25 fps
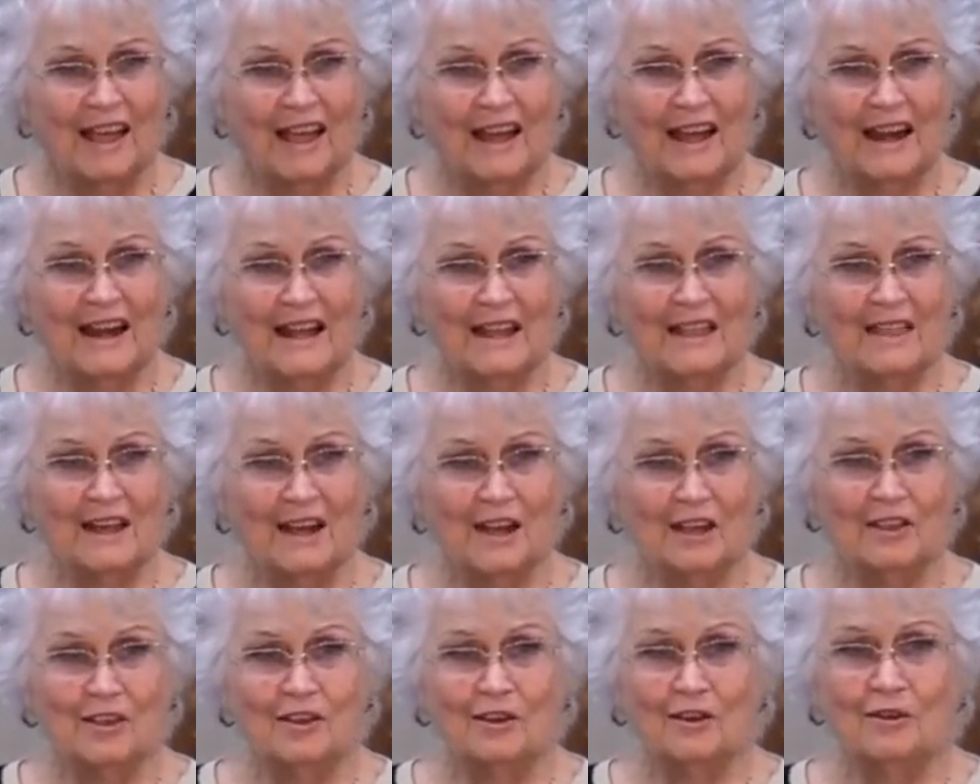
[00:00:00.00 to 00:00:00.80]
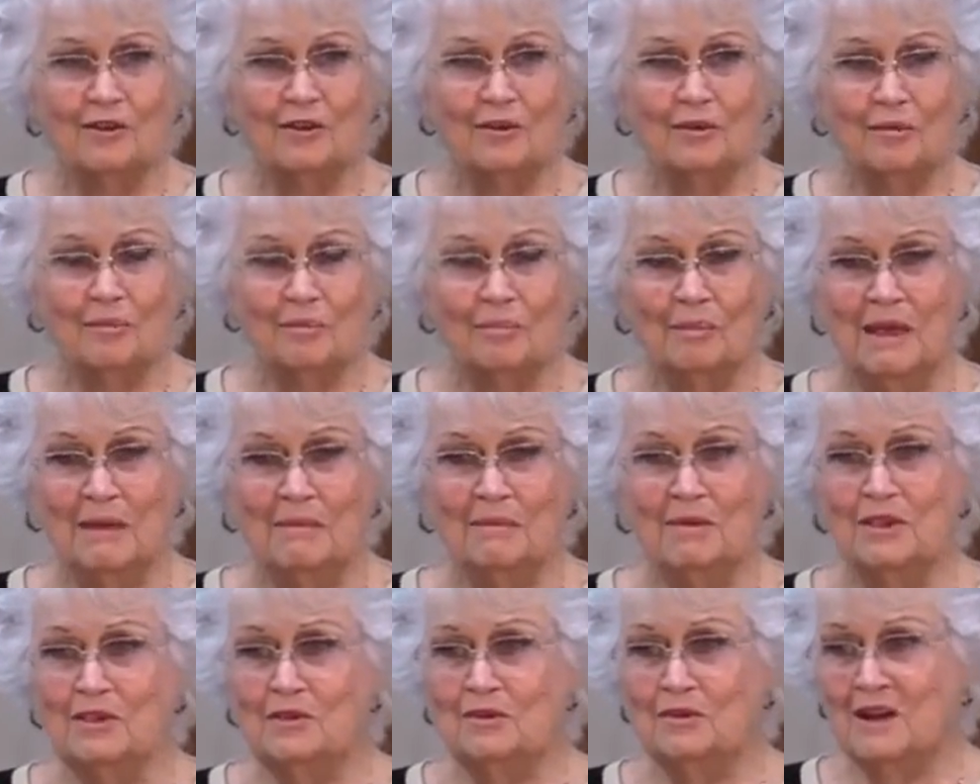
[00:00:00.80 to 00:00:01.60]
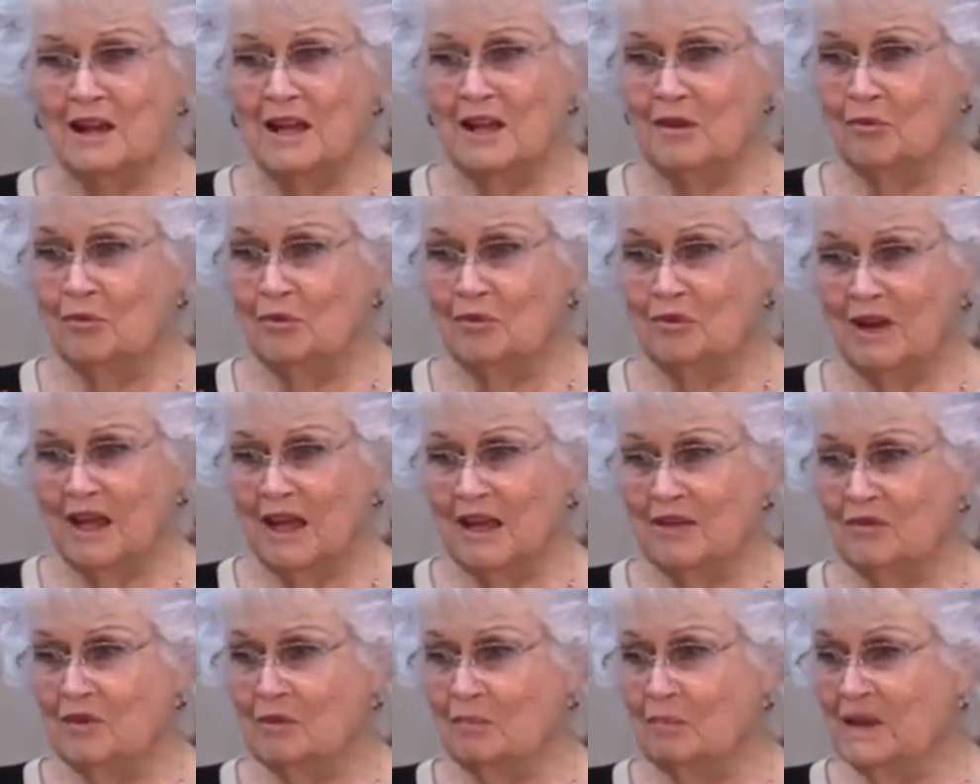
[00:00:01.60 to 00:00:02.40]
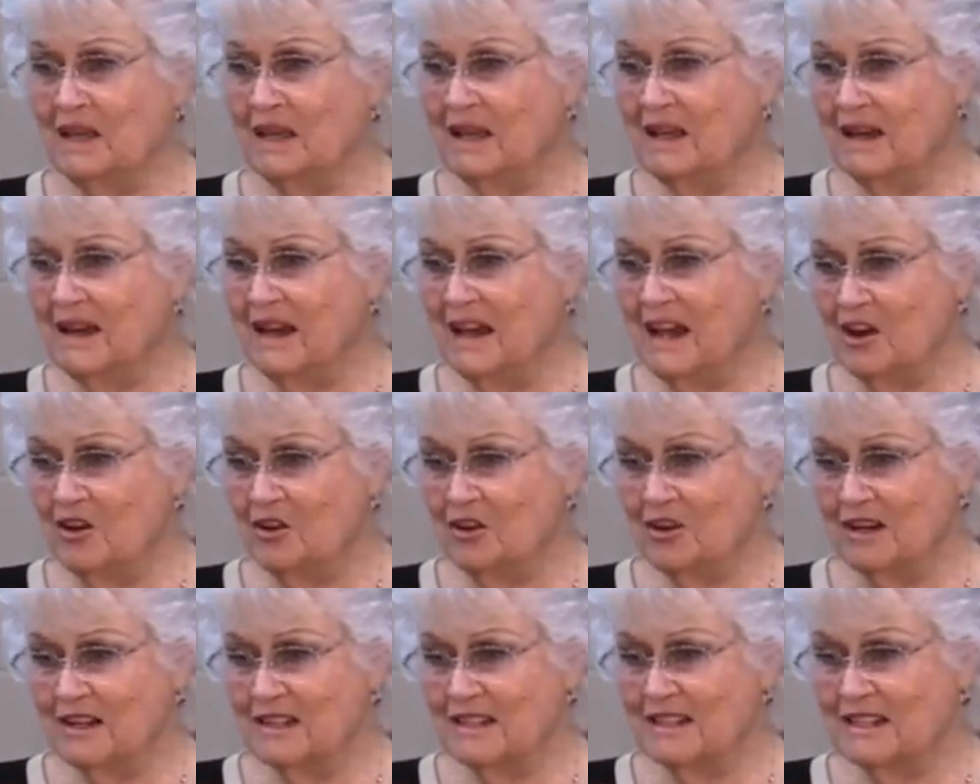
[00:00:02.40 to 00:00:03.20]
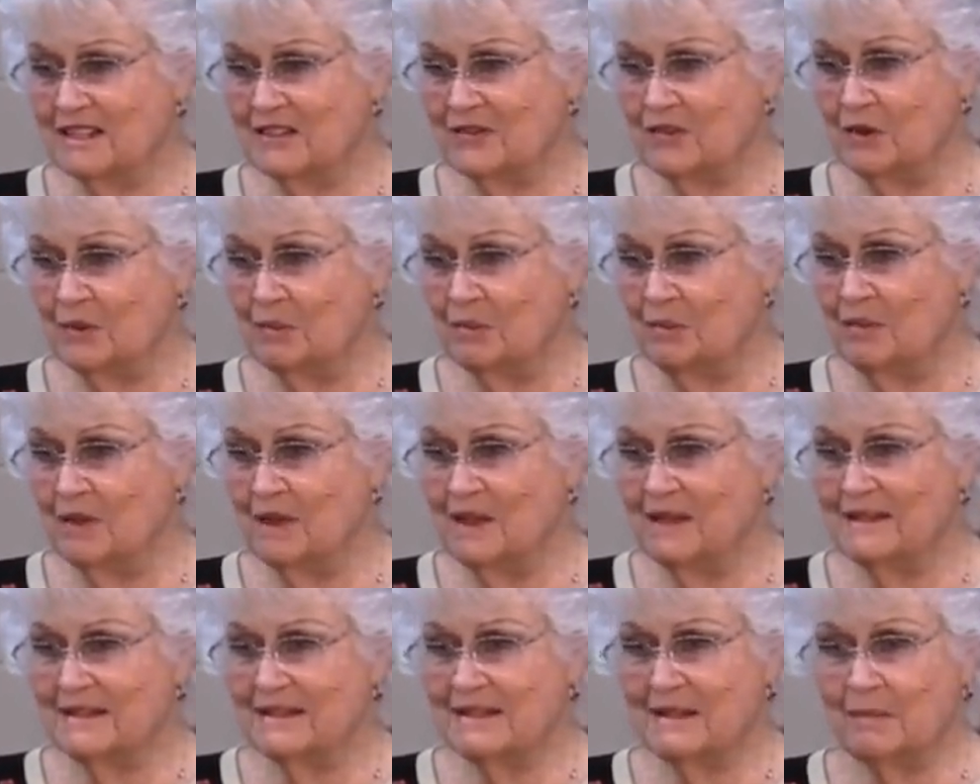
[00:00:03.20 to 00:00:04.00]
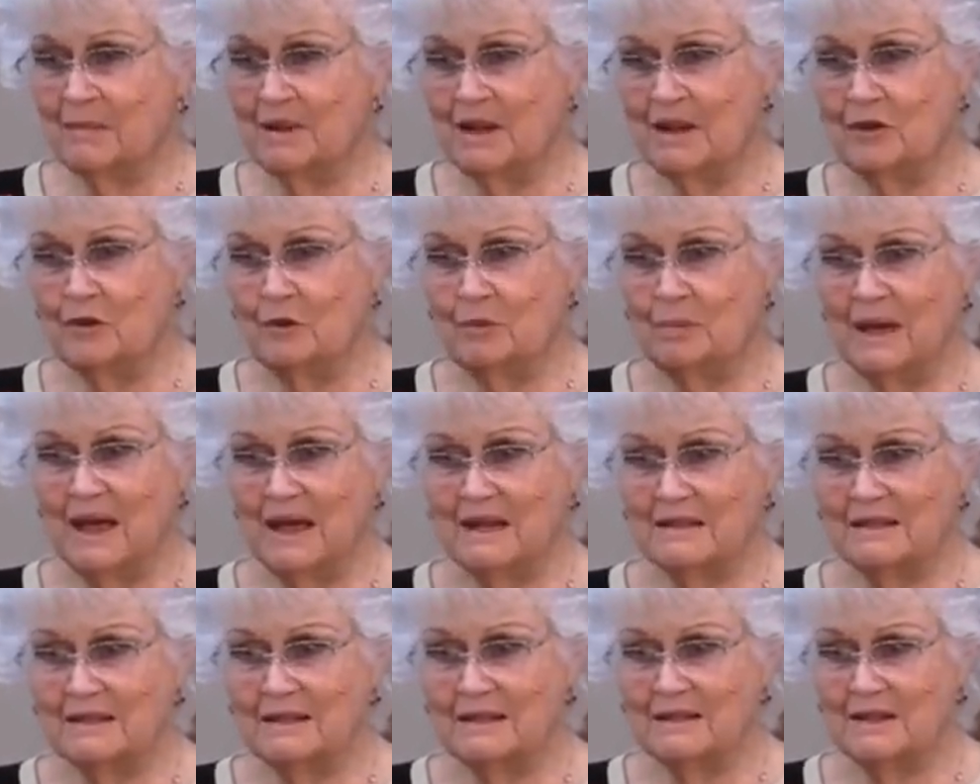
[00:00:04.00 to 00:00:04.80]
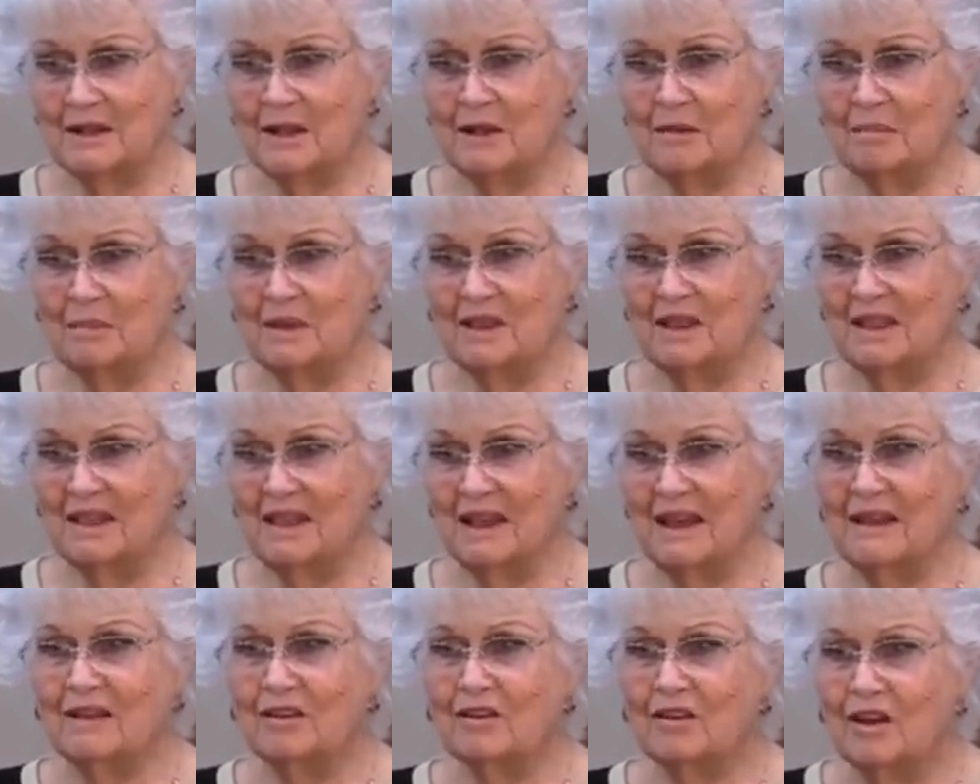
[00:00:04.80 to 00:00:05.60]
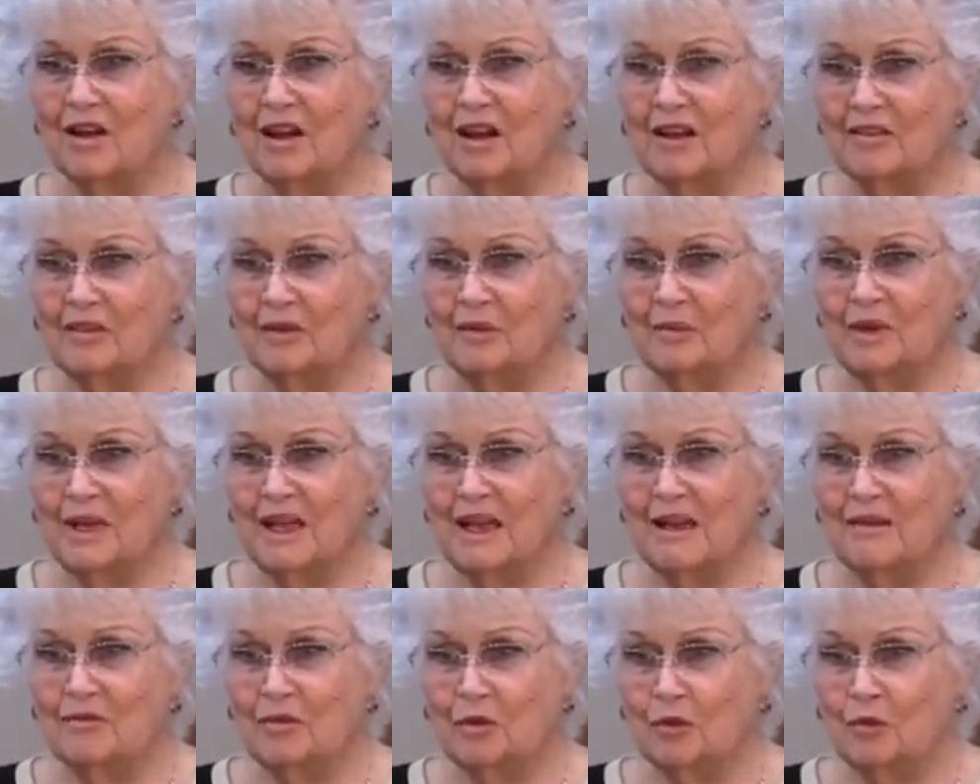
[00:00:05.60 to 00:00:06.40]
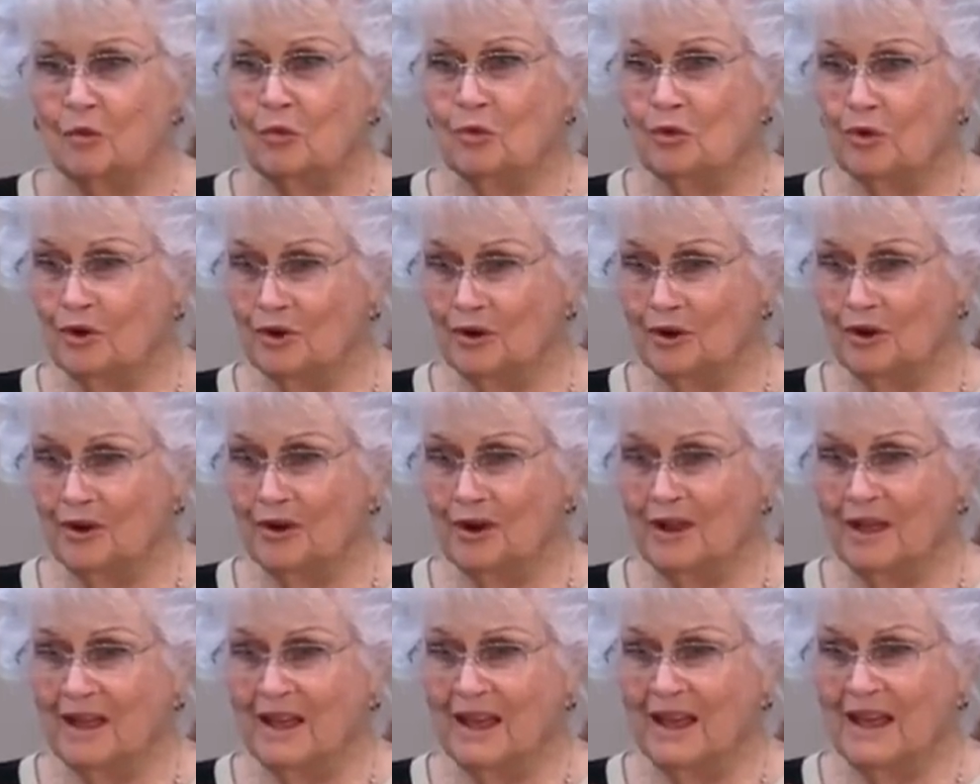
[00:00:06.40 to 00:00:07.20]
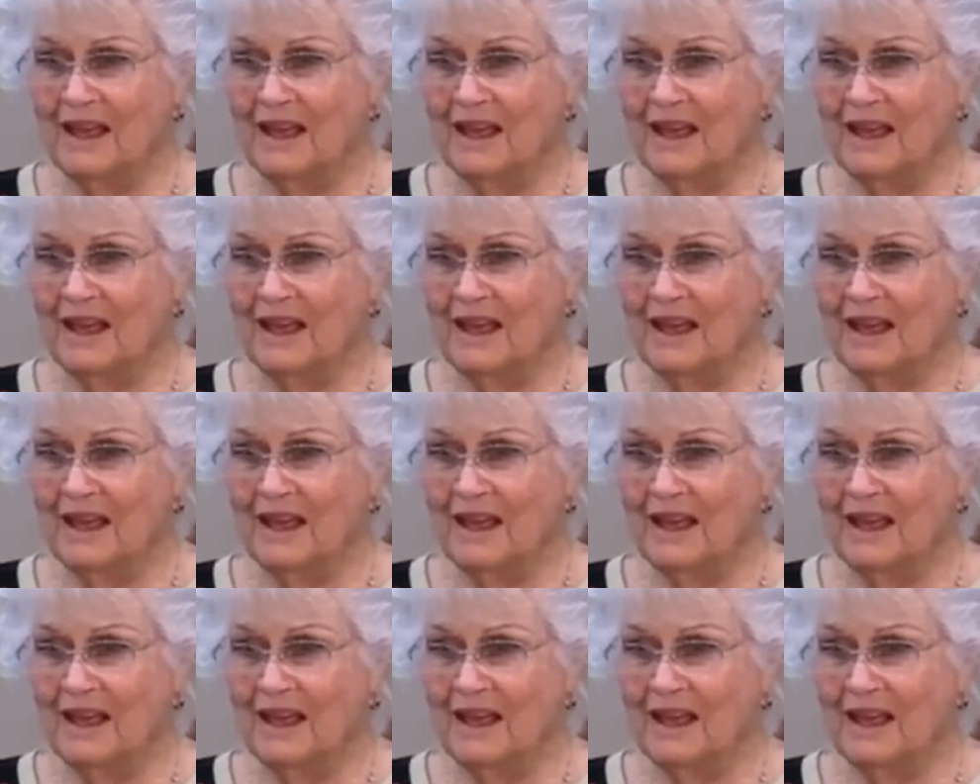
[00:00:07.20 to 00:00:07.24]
And I thought, you know, maybe you and I won't have a big inheritance from somebody who passes on, but thank God that we have the Word.